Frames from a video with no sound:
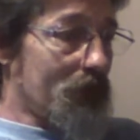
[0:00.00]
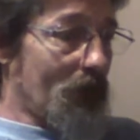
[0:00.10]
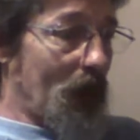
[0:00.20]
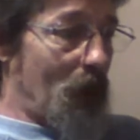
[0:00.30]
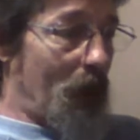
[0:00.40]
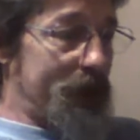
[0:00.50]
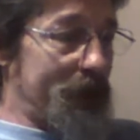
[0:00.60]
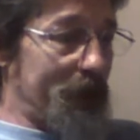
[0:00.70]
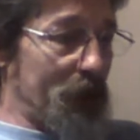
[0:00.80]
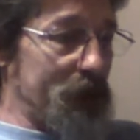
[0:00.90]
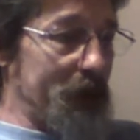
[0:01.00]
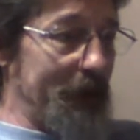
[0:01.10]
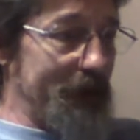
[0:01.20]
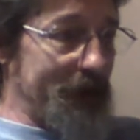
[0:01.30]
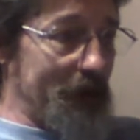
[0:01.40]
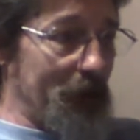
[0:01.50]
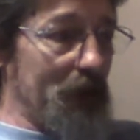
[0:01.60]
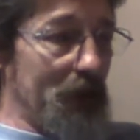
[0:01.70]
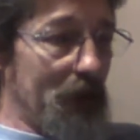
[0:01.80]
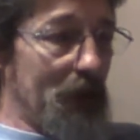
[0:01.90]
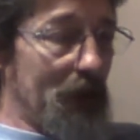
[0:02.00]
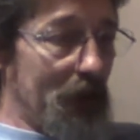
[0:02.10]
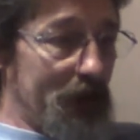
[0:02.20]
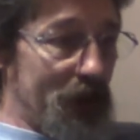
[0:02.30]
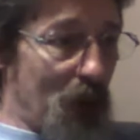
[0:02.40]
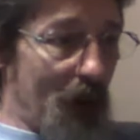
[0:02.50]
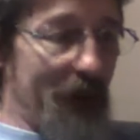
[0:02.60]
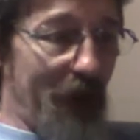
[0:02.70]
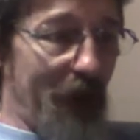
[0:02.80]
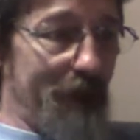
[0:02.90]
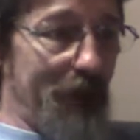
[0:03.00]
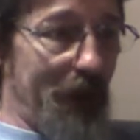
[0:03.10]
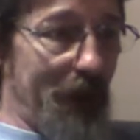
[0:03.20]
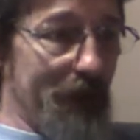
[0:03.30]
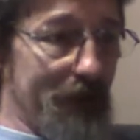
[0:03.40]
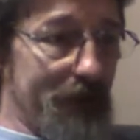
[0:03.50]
What was supposed to be a simple 25-minute